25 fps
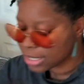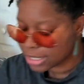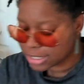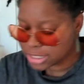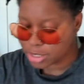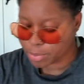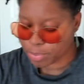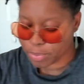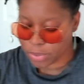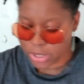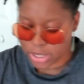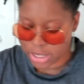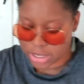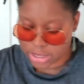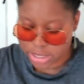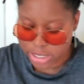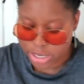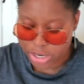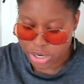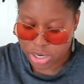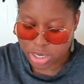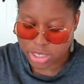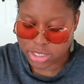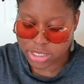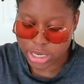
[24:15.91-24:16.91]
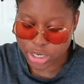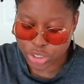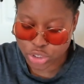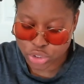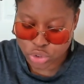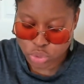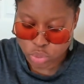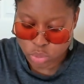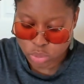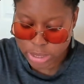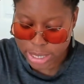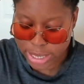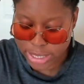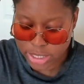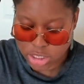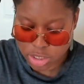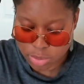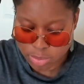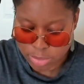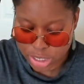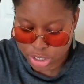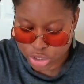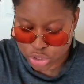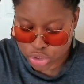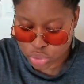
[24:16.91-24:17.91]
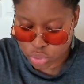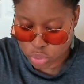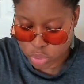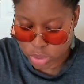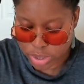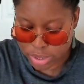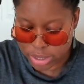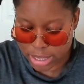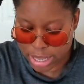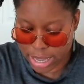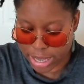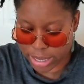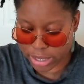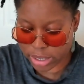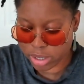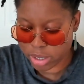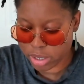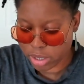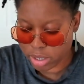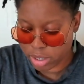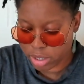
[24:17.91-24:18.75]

to put in there, because I do like to make sure that